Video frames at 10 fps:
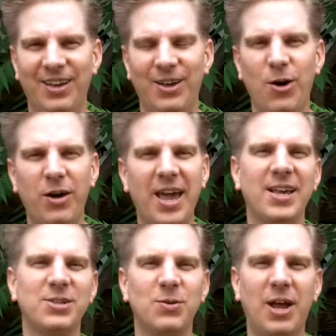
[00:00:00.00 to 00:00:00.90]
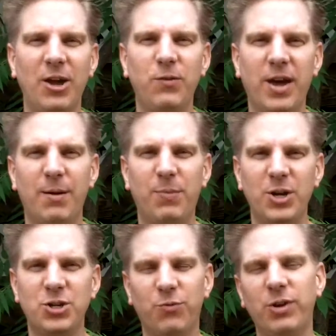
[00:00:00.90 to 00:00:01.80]
Okay, so now you've got a
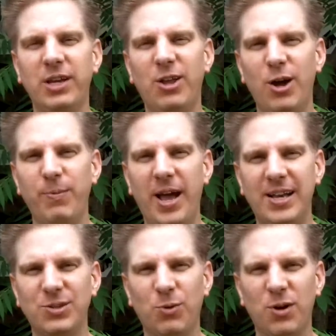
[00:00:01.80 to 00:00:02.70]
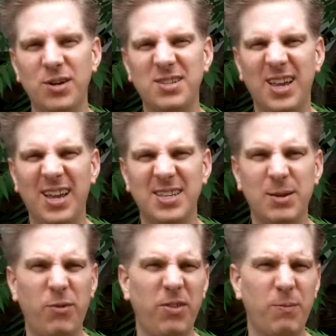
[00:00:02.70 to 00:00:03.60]
bunch of really long passwords, and
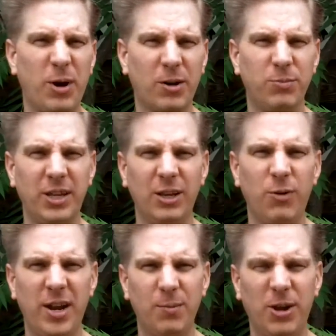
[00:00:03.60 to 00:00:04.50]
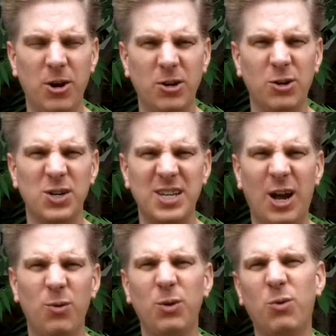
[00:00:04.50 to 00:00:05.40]
some of them are completely random characters.
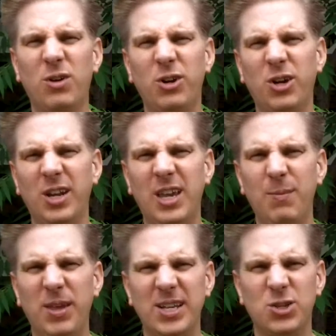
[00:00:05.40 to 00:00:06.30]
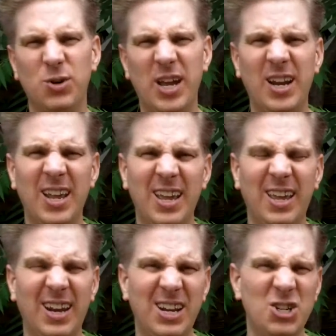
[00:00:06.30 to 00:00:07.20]
How in the world are you going to keep that straight?
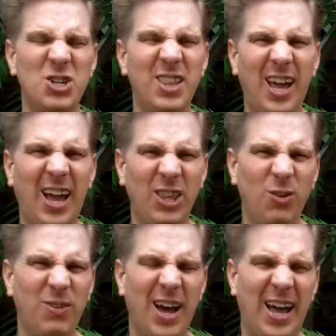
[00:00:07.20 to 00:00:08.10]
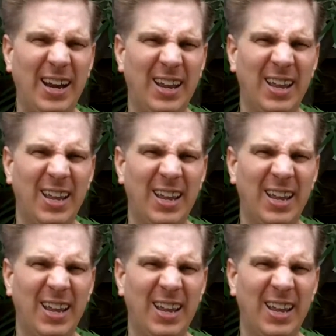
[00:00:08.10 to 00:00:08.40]
In addition to that, you've got